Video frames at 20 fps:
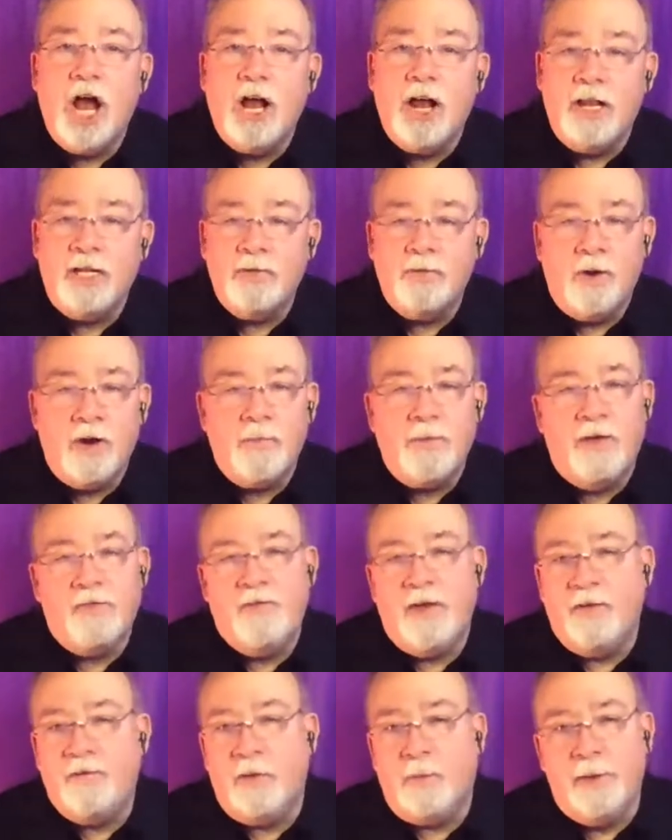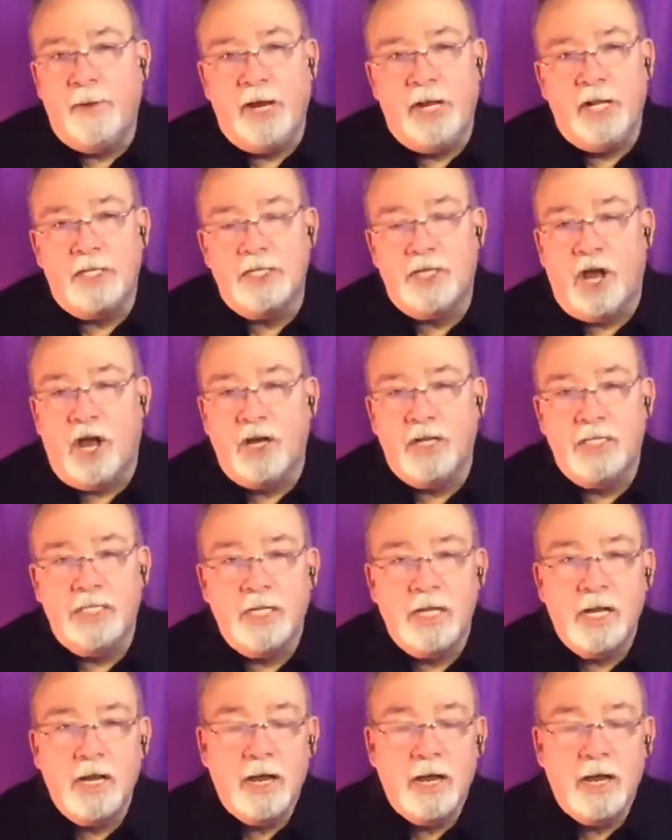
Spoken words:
that's one of my favorite Beatles songs,